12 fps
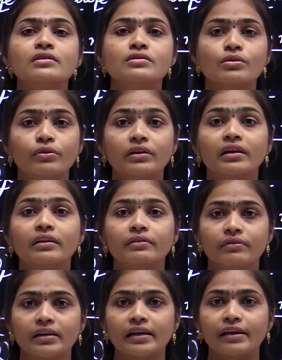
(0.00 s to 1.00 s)
So
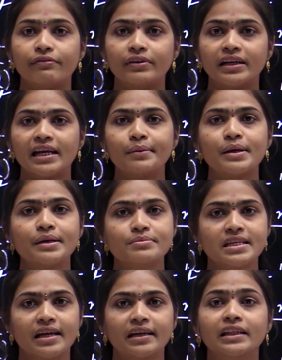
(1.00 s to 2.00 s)
every time I am
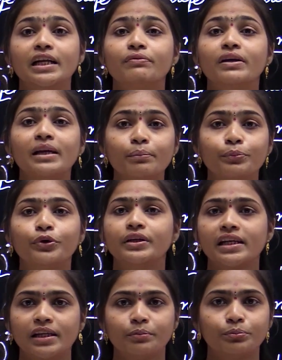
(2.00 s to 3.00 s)
saying that one
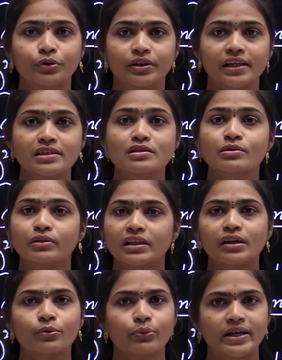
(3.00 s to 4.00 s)
important, important. So
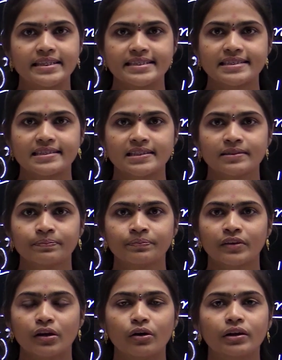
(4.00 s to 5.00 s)
think once.
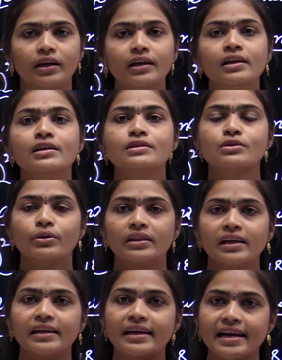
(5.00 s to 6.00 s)
Okay. So in
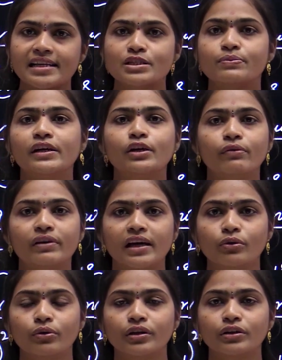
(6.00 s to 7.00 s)
that next video we
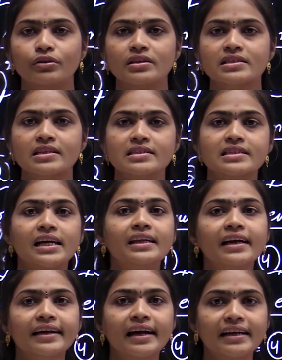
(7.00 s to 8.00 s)
are going to discuss
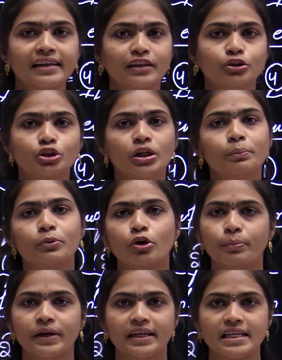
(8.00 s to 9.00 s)
that the continuation
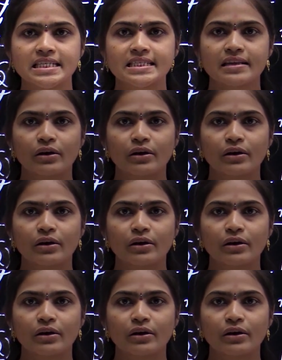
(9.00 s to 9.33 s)
properties.